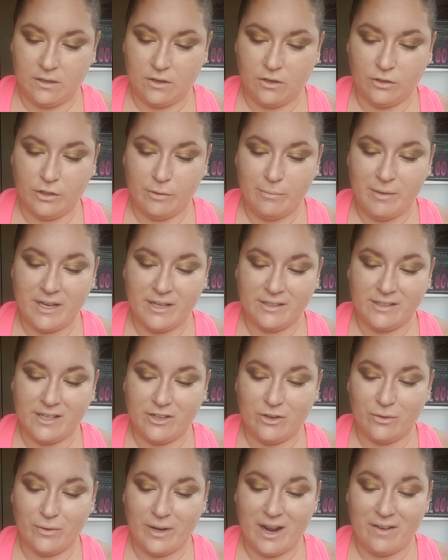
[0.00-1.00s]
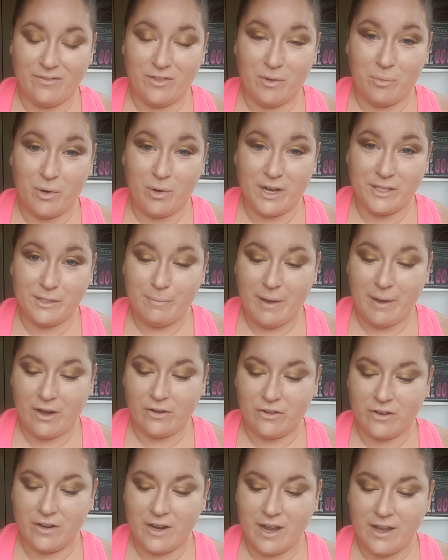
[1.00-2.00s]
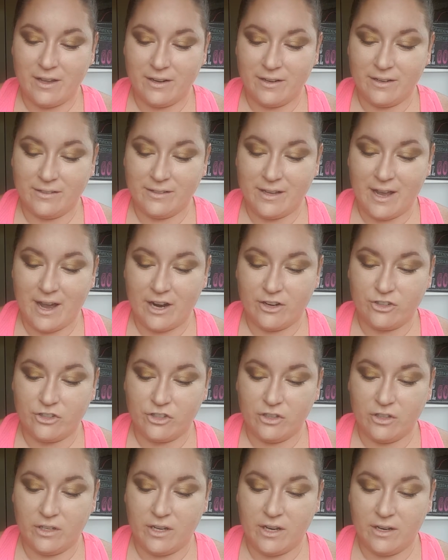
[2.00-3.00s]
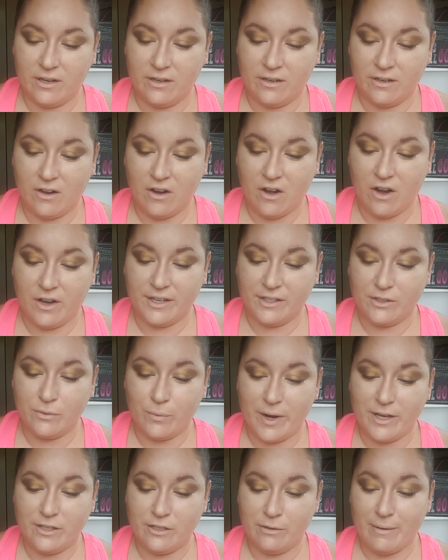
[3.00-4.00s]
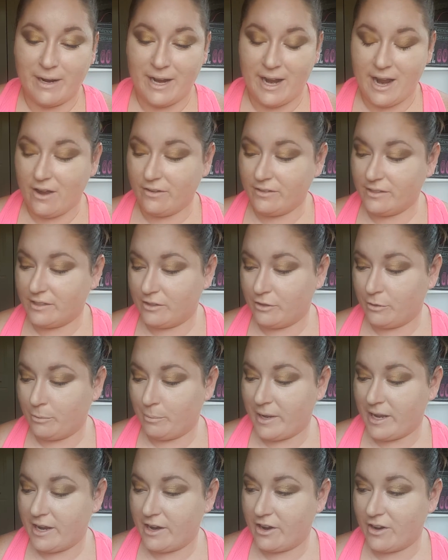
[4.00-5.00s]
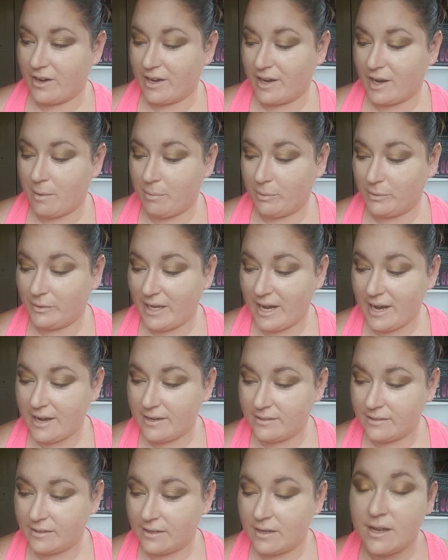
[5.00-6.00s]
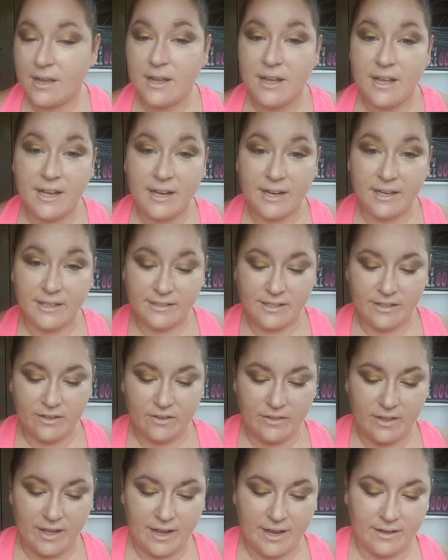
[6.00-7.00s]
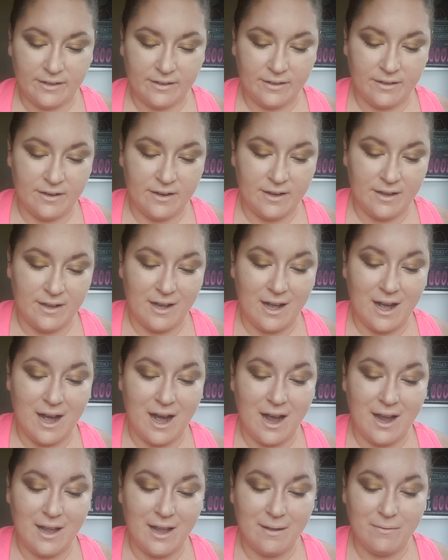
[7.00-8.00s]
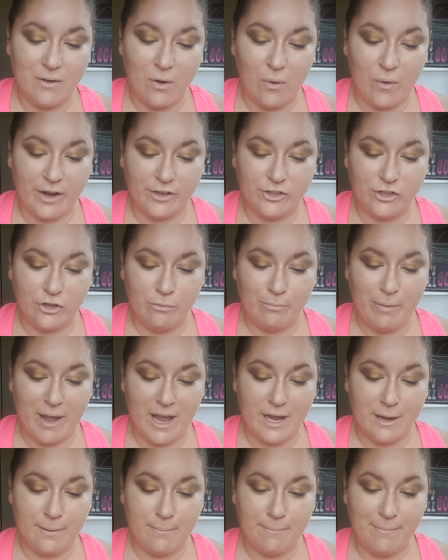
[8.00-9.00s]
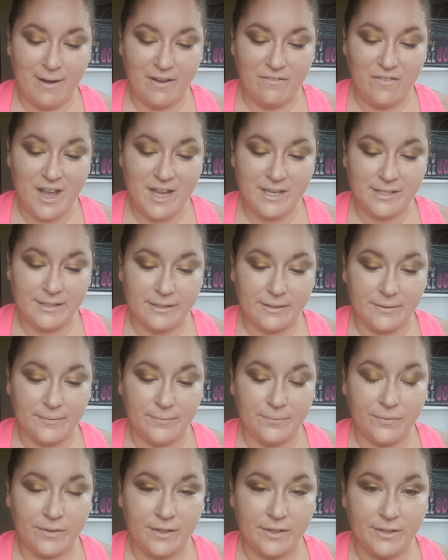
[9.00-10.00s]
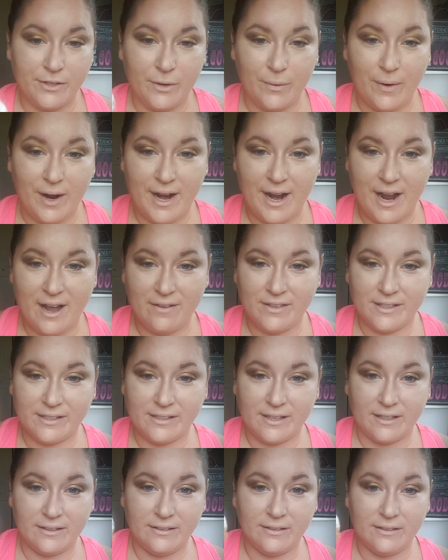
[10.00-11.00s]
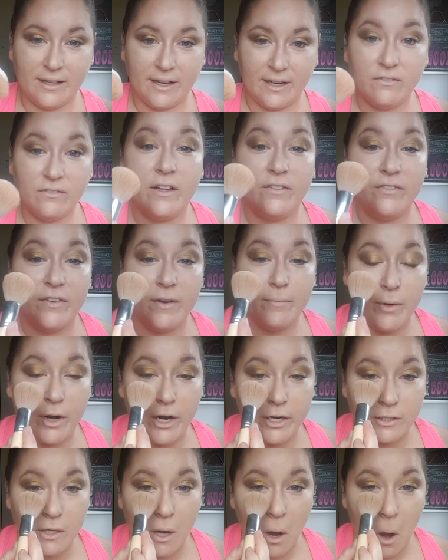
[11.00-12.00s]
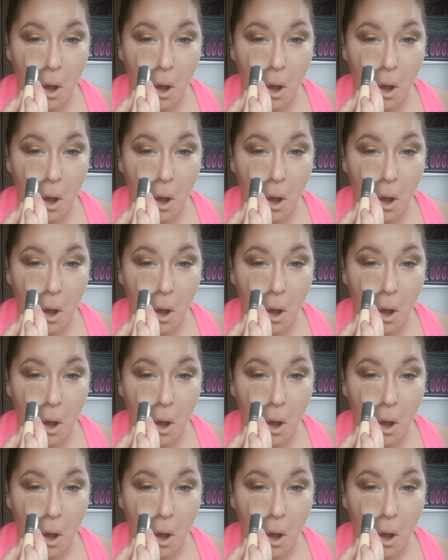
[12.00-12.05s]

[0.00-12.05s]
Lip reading: Only because I don't have the pressed powder yet. It's actually on its way to my house and it'll be here in a couple days. Until then, I am going to bake my face. So I have this like light fluffy brush.